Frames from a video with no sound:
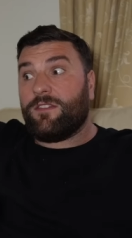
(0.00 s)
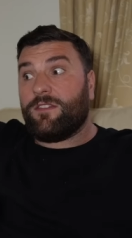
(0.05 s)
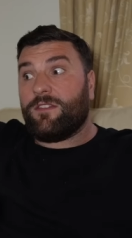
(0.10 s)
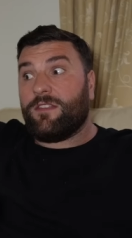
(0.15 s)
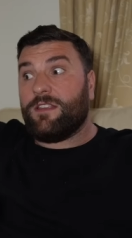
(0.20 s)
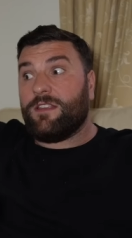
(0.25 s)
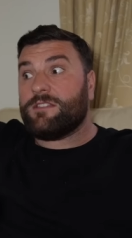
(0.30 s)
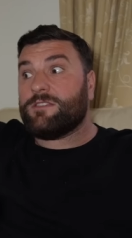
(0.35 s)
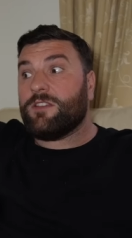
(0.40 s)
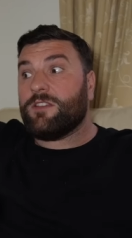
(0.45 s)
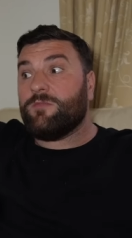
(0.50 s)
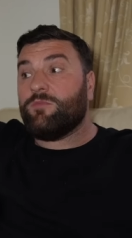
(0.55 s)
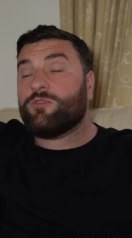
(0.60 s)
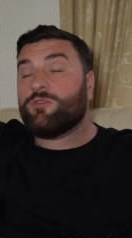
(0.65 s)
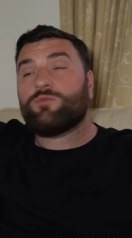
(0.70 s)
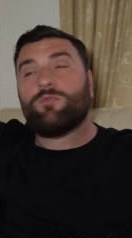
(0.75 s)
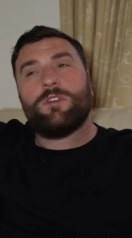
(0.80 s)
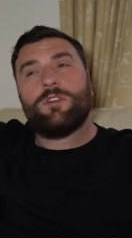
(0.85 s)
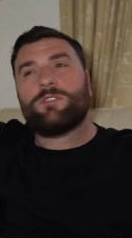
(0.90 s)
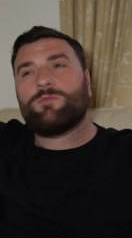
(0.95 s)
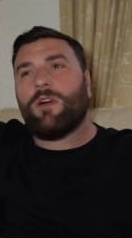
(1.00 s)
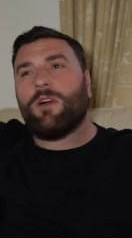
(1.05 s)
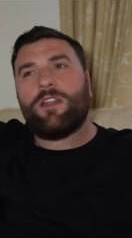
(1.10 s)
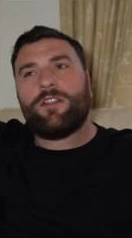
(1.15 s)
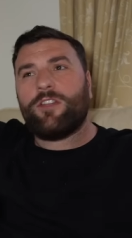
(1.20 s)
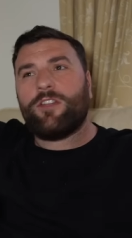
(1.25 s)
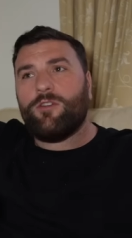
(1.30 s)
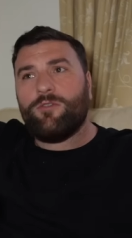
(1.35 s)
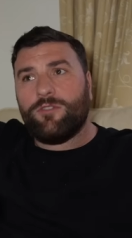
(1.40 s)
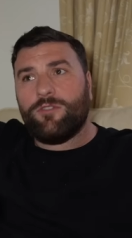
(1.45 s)
is it was is
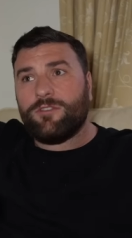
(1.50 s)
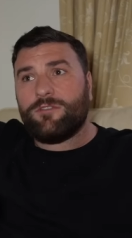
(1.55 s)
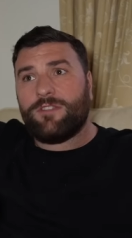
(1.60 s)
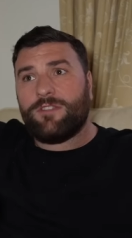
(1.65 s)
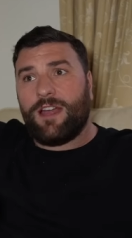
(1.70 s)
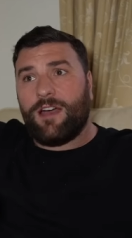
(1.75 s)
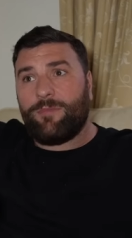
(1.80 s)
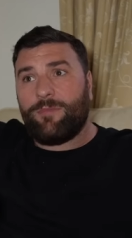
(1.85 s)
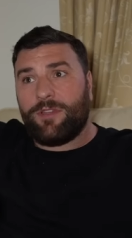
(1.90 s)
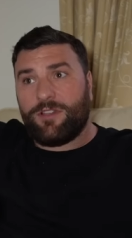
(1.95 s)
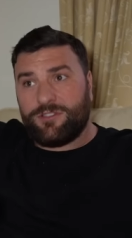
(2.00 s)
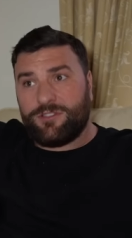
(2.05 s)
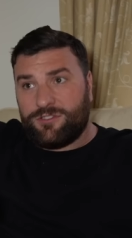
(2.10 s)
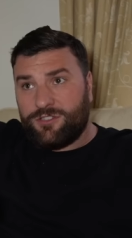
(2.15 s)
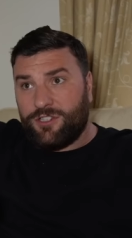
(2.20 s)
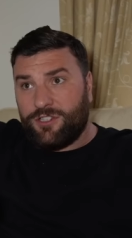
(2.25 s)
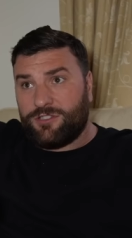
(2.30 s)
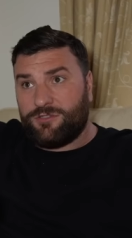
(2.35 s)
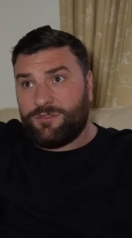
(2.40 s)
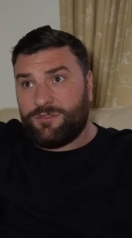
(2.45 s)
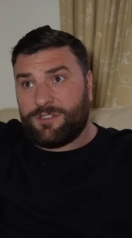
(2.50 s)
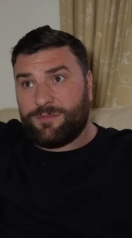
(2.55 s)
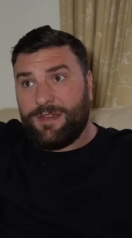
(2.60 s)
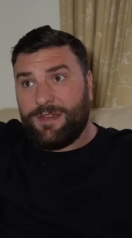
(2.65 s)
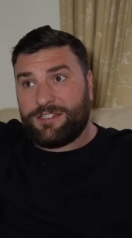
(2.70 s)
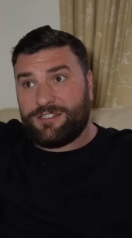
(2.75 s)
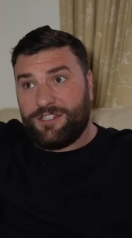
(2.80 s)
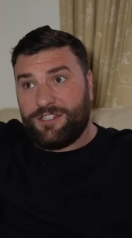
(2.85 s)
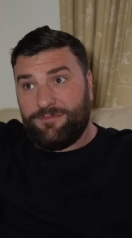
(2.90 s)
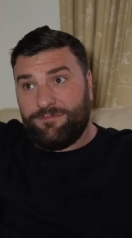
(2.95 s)
and no good now because Joshua
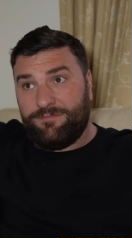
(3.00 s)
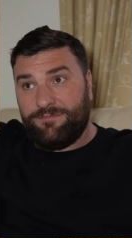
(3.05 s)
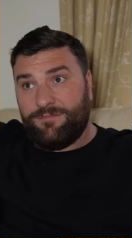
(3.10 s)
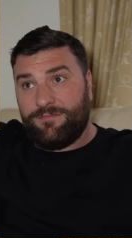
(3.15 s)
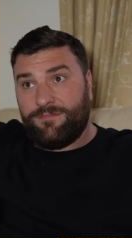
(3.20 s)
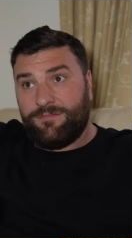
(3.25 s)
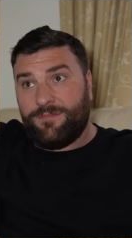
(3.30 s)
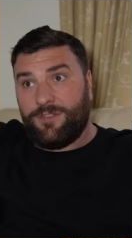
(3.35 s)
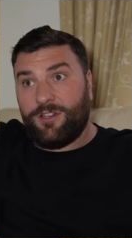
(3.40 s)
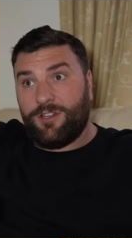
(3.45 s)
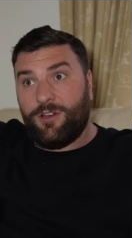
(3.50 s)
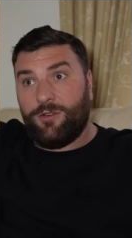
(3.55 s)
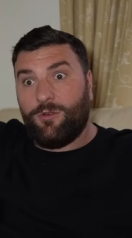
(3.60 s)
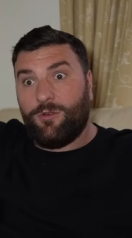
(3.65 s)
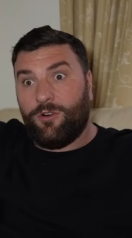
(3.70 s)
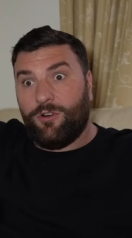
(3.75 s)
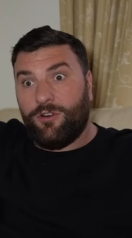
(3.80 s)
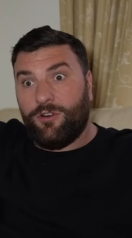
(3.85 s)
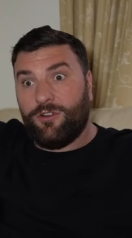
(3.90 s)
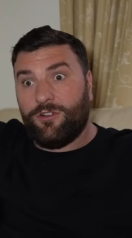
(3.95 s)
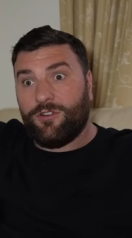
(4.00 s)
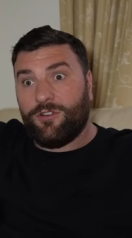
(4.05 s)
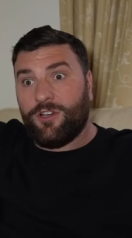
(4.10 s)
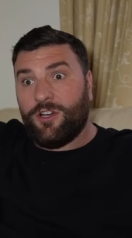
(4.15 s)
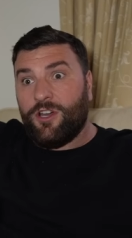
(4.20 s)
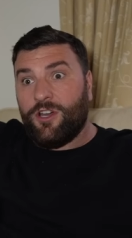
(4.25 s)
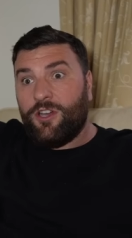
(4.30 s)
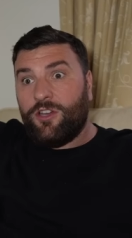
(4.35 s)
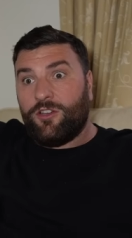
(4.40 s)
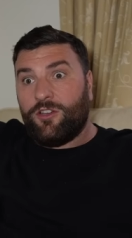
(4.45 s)
smashed him, you know, or
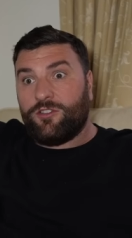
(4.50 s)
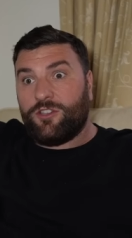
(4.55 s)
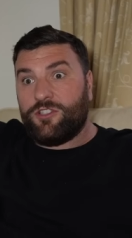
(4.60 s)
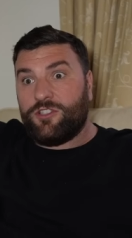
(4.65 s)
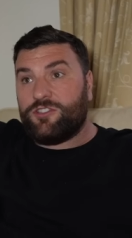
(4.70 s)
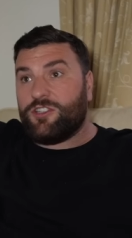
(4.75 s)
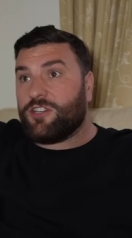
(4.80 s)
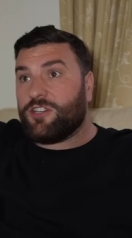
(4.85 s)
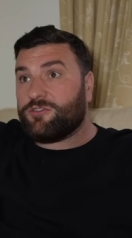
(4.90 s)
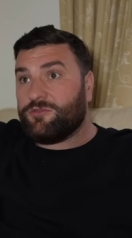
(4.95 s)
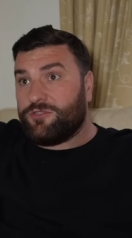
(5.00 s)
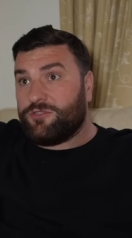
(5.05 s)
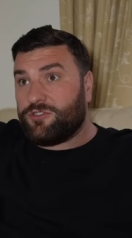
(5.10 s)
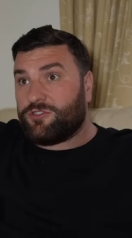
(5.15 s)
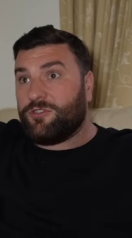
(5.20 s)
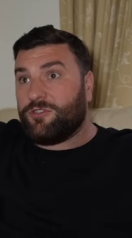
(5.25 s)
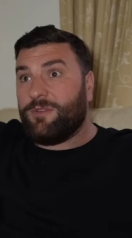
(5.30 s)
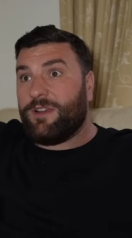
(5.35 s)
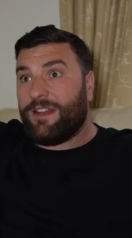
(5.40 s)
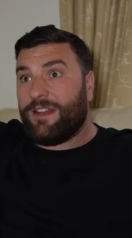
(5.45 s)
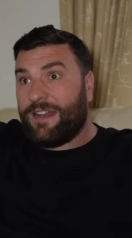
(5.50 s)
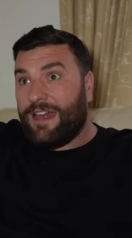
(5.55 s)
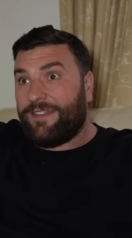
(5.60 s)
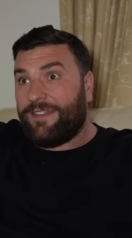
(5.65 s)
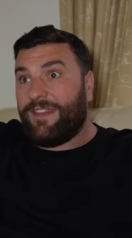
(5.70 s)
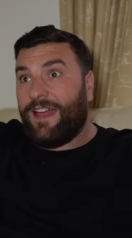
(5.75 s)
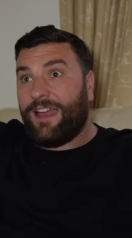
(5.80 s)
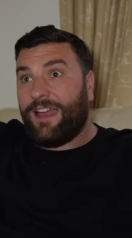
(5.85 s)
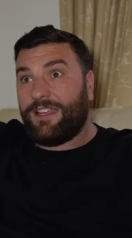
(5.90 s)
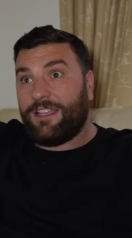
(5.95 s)
did Joshua just come in on that
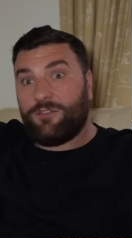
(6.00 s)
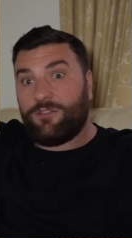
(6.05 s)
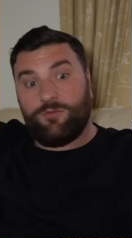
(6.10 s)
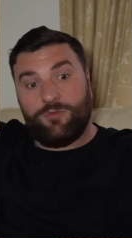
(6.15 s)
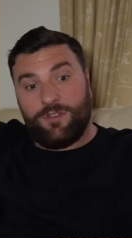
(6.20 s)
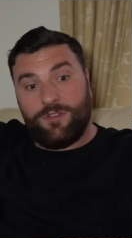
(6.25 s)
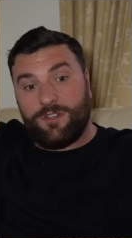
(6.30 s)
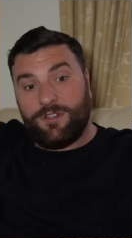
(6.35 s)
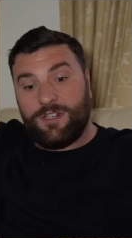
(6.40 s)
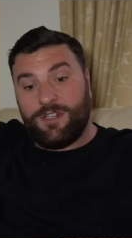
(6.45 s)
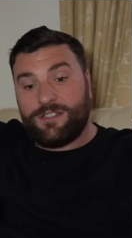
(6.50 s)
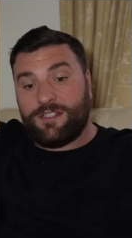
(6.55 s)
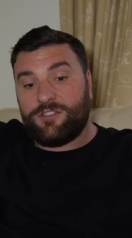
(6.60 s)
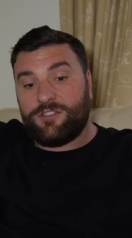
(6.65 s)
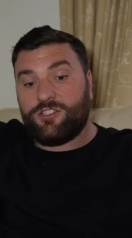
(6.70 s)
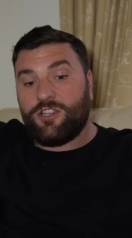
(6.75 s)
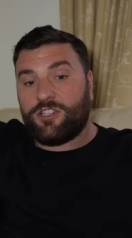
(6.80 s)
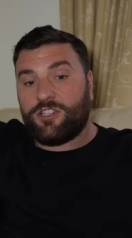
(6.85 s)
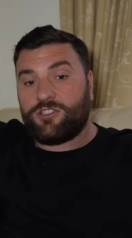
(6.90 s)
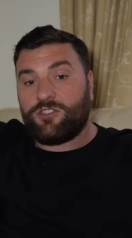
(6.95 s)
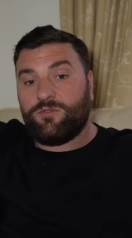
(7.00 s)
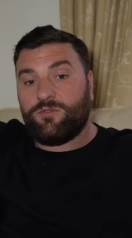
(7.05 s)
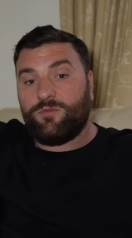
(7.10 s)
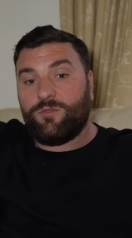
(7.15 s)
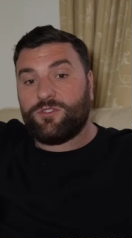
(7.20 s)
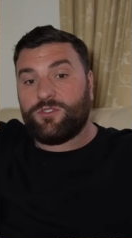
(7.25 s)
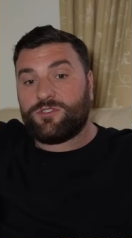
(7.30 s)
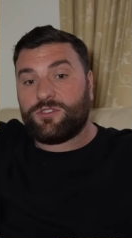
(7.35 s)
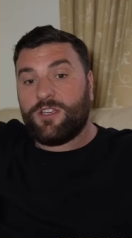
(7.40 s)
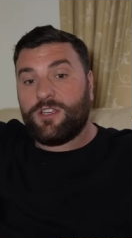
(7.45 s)
night? You listen, Joshua
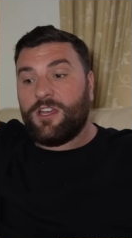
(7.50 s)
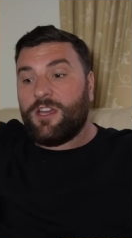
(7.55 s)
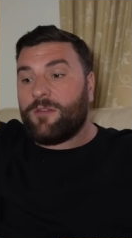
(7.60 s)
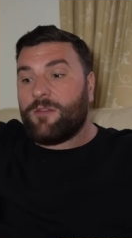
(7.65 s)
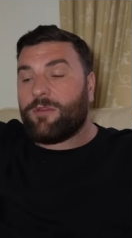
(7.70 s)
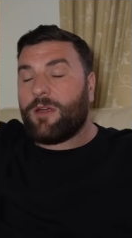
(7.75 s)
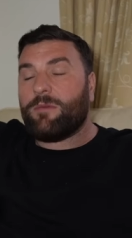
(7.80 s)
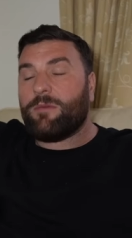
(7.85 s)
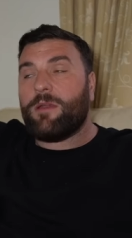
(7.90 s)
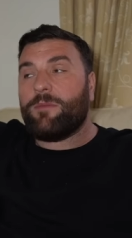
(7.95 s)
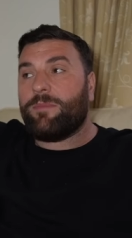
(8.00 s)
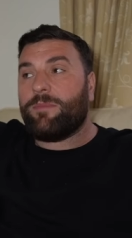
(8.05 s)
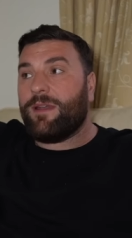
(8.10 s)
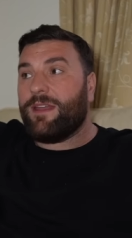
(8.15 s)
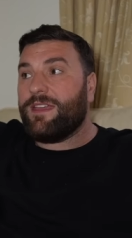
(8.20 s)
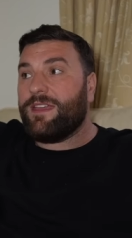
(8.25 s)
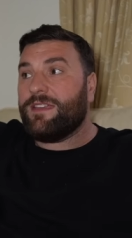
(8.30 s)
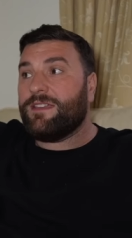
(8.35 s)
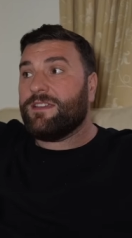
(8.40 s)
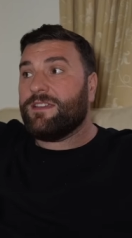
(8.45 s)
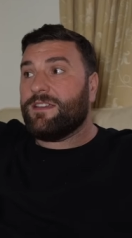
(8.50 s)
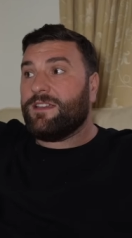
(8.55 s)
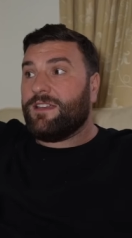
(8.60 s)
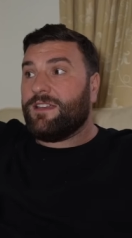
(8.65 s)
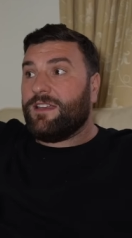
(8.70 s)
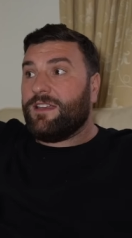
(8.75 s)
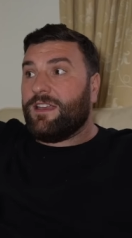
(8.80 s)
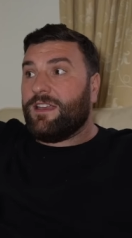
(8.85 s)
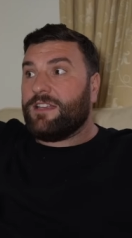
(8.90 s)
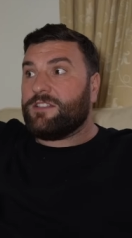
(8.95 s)
was probably
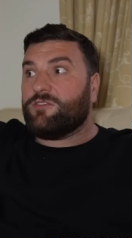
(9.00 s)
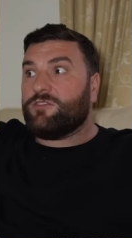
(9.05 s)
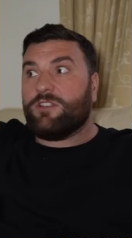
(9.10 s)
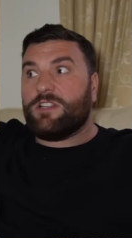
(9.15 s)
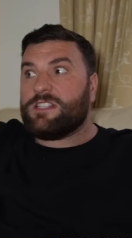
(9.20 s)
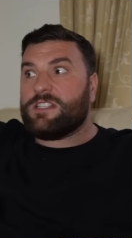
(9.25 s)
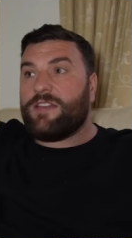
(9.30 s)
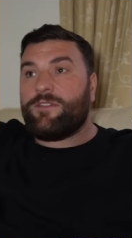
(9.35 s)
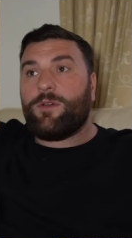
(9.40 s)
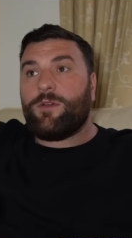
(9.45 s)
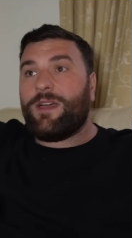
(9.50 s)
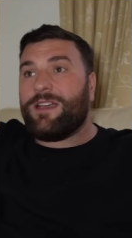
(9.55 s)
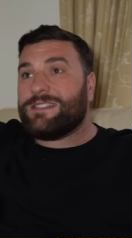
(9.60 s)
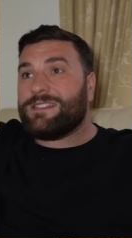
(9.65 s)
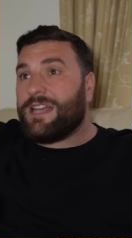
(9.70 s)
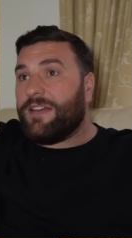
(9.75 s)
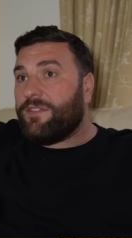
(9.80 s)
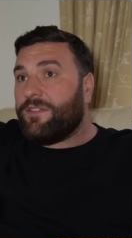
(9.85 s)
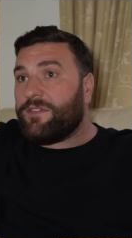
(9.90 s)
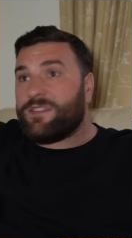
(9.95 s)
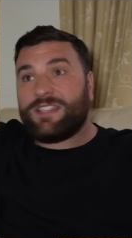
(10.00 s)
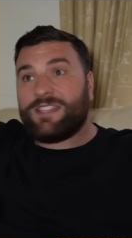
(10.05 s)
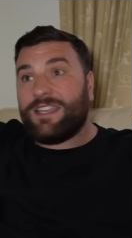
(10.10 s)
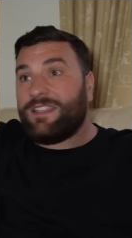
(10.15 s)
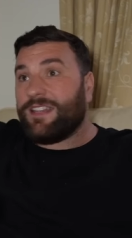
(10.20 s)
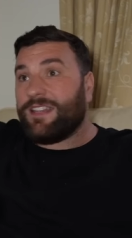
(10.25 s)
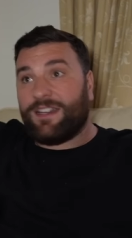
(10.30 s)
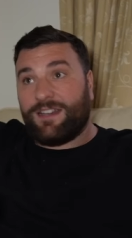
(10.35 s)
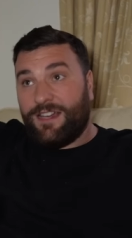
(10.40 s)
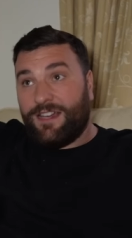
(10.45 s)
as good as heavyweight as I've ever
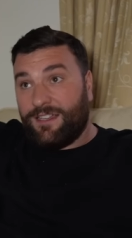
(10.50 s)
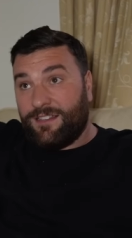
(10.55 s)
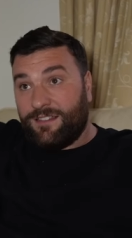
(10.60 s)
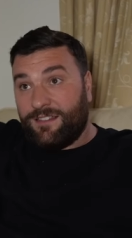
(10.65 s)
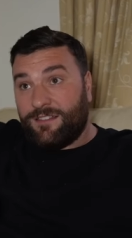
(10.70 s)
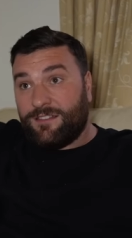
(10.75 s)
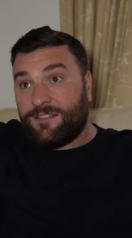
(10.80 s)
seen that night.